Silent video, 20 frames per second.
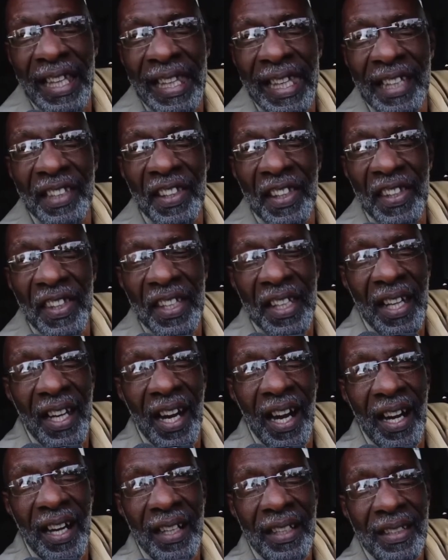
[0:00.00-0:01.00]
collected their
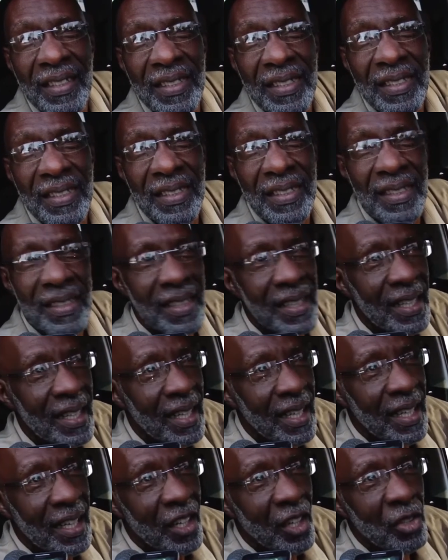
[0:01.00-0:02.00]
cards
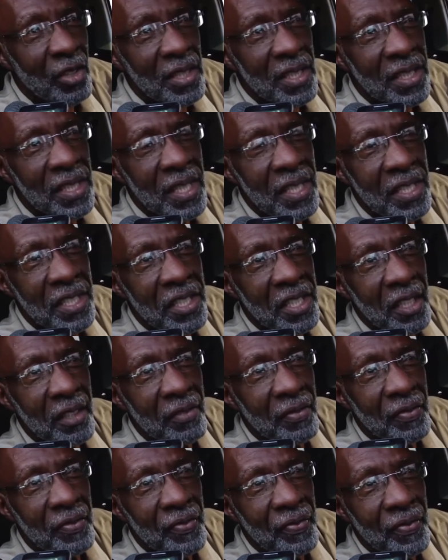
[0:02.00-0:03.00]
consist
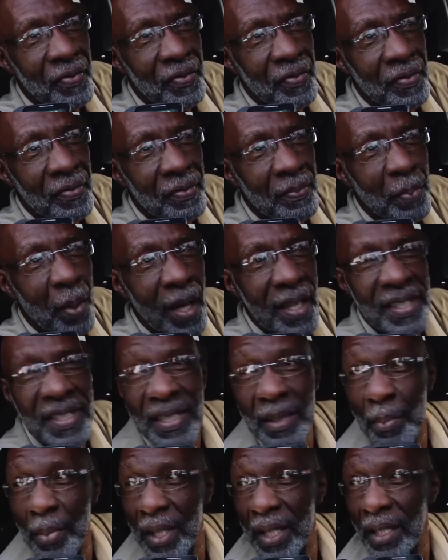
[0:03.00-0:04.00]
of
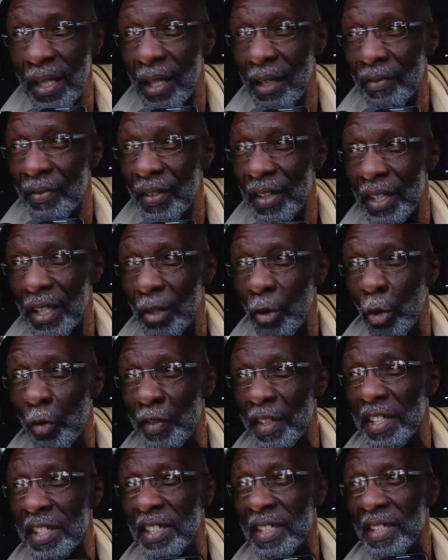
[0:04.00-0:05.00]
possibly of the
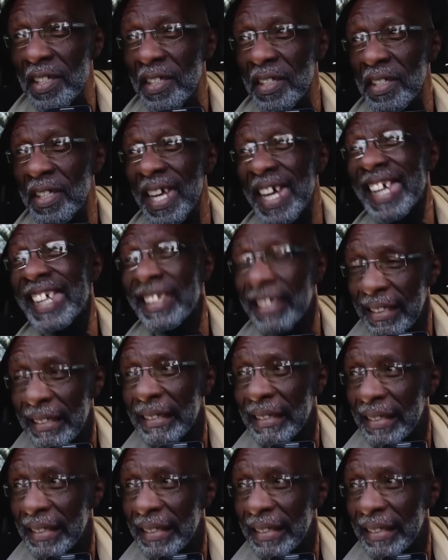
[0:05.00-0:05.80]
overseas dead,